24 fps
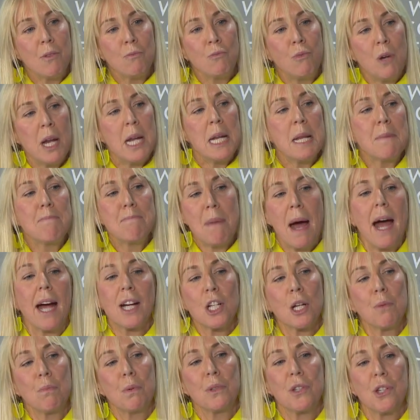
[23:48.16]
really backed
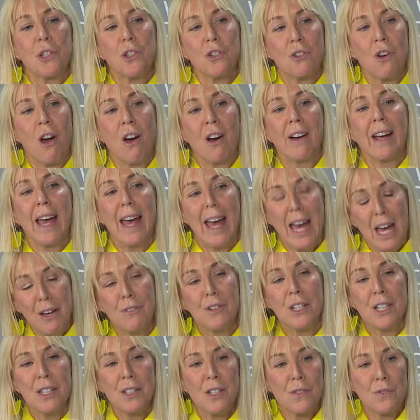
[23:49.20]
up with a strong
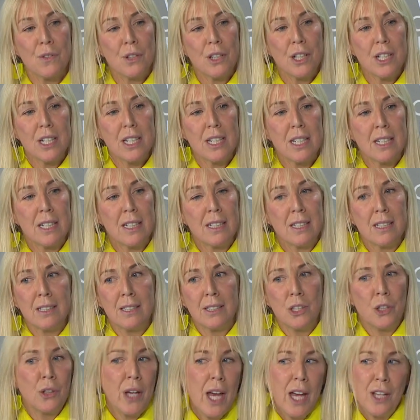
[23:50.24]
evidence for it.
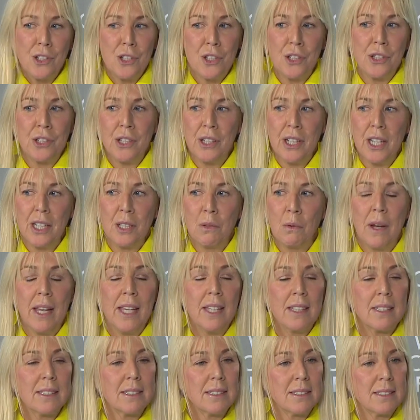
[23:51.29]
You can't turn your head
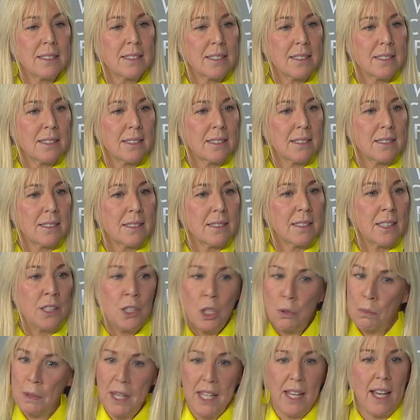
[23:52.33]
away, and
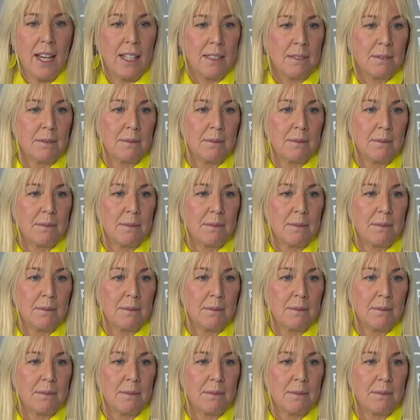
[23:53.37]
nobody can.